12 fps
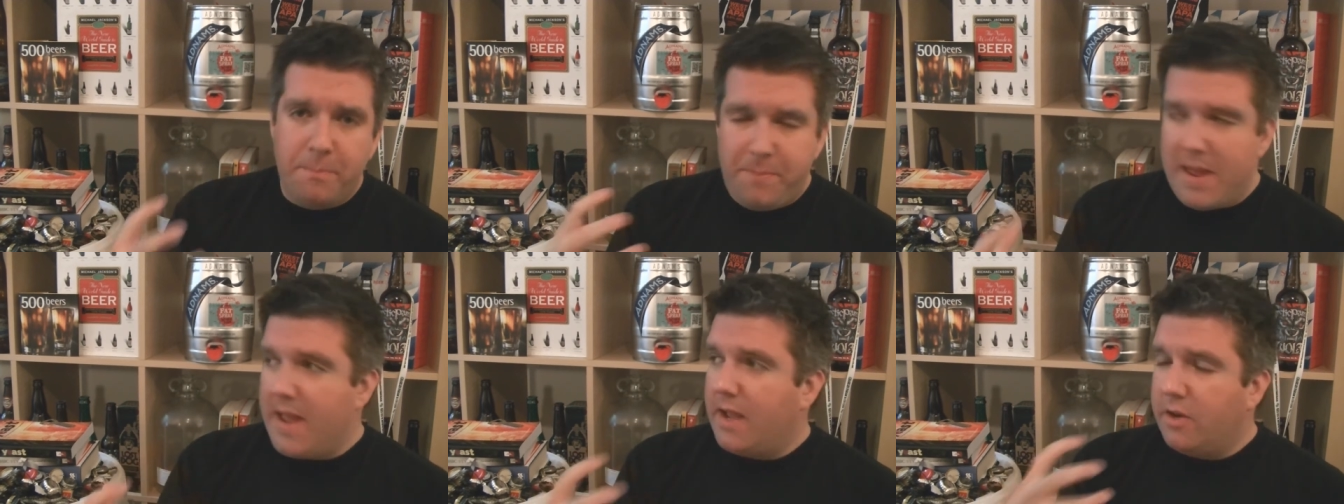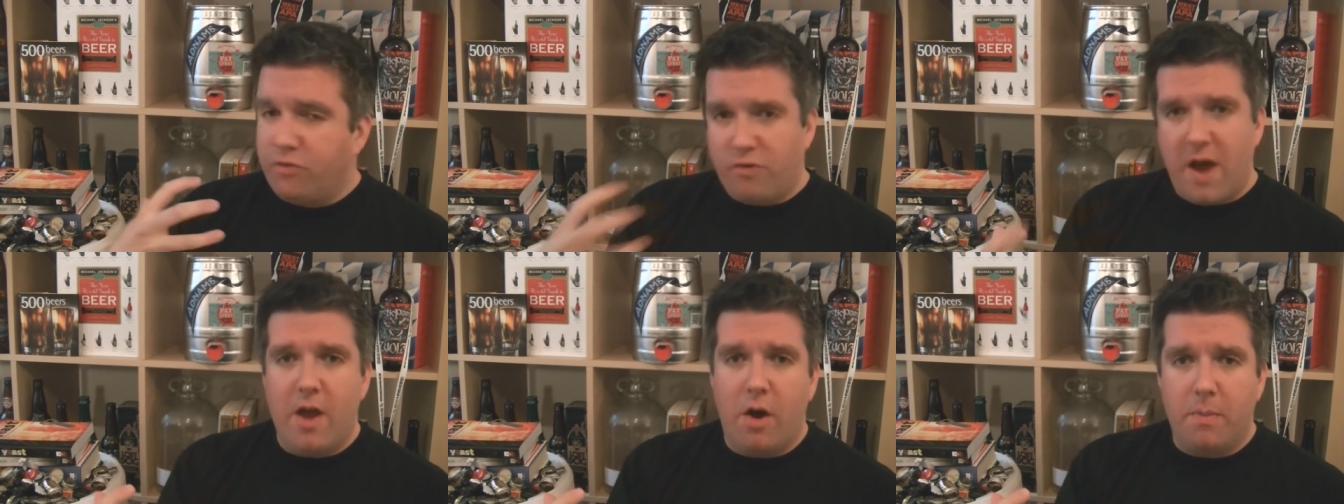big
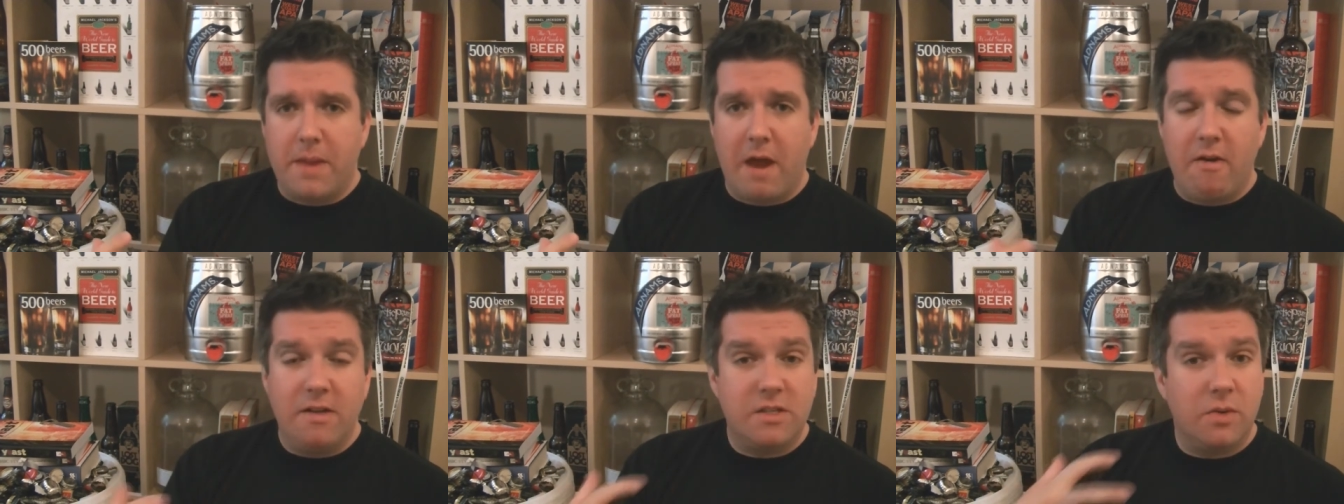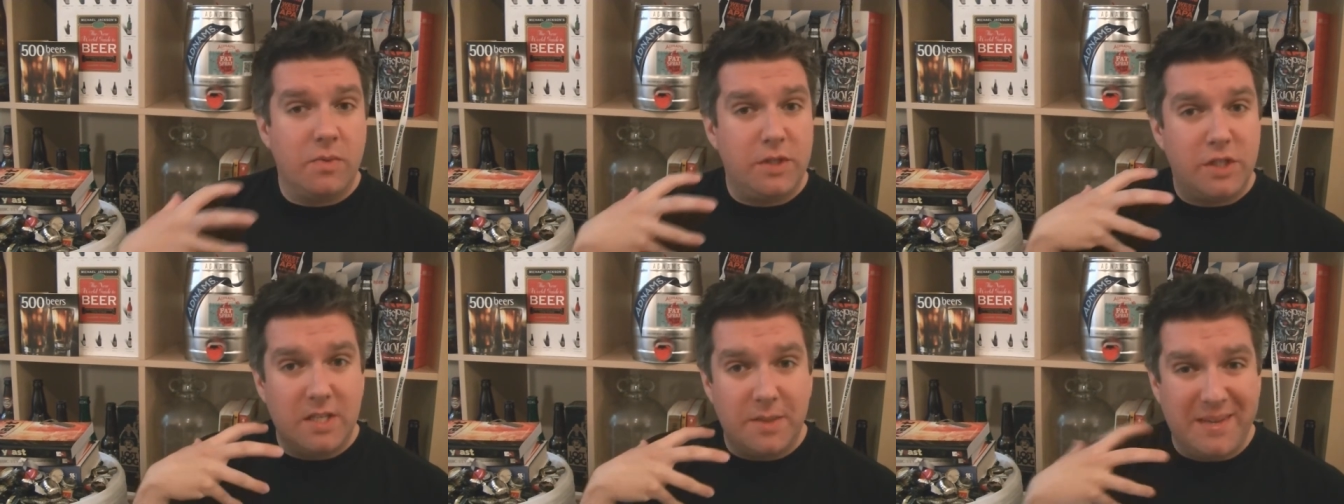dry hop character,
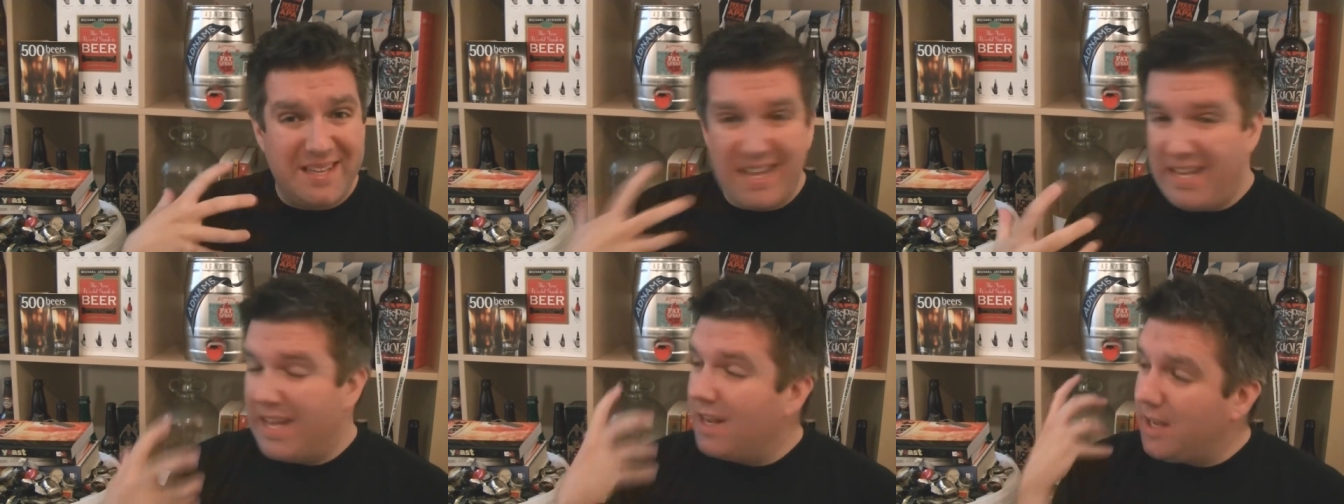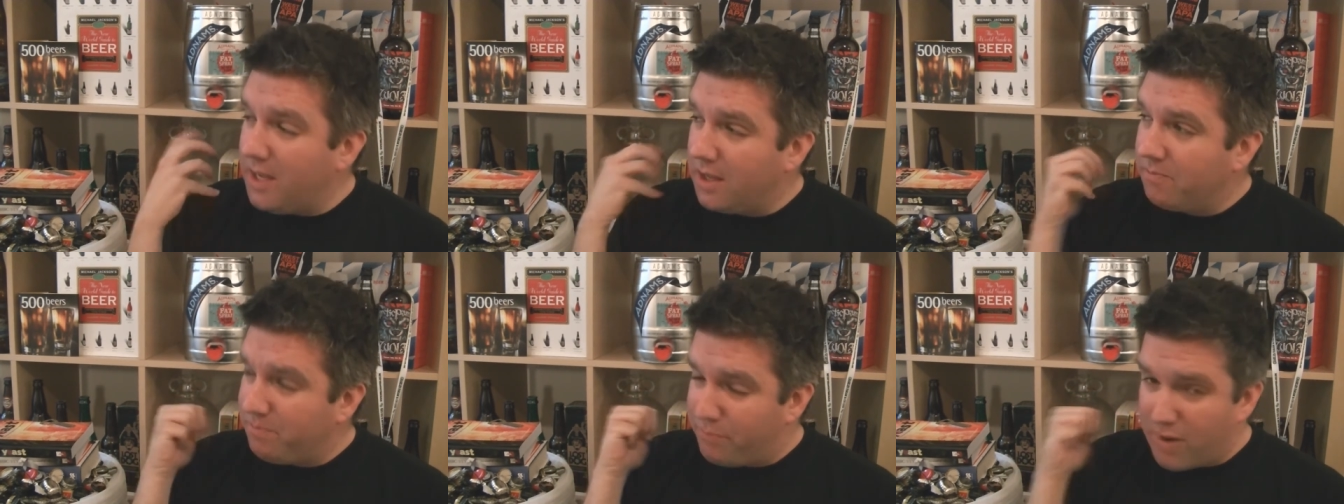which
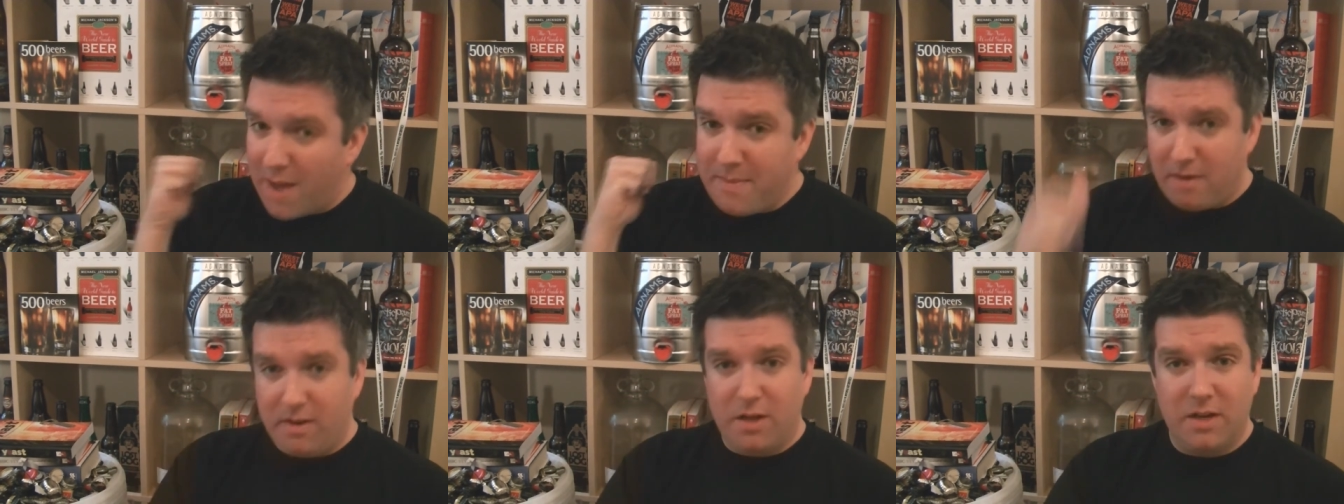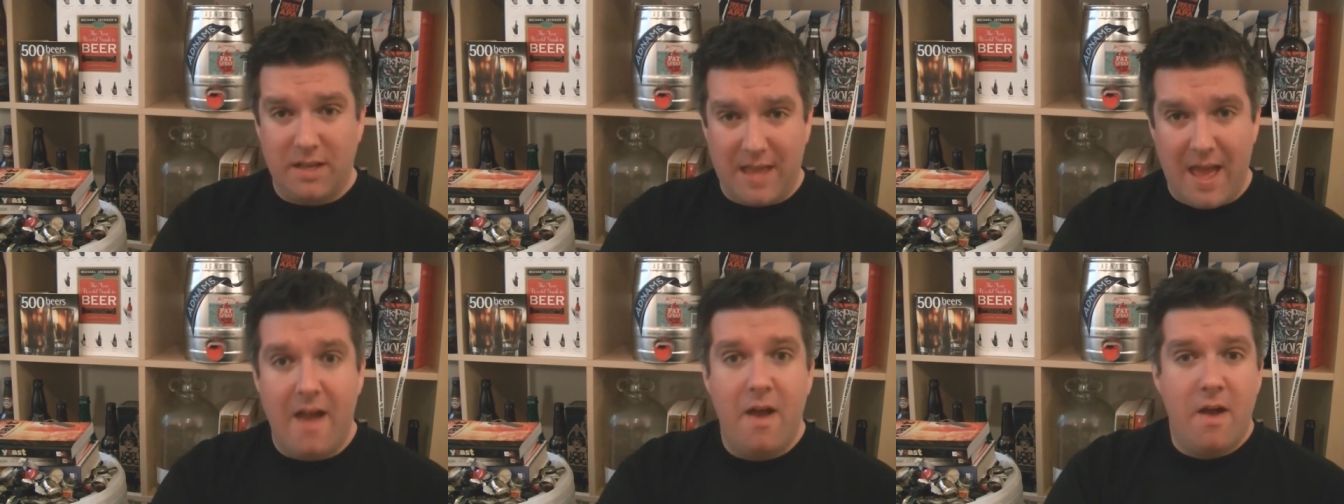you're primarily going to
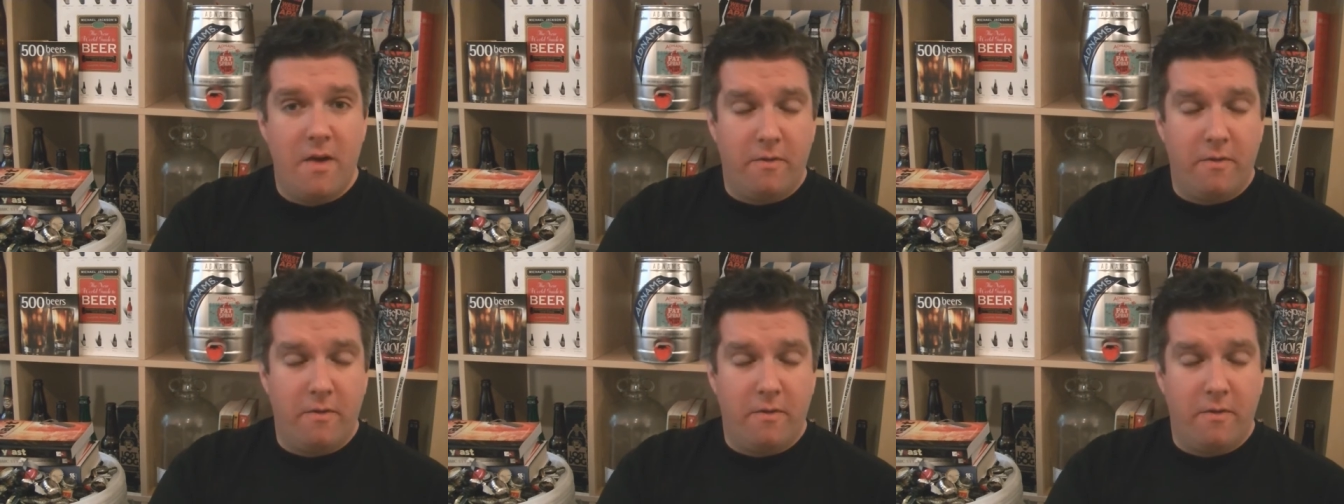get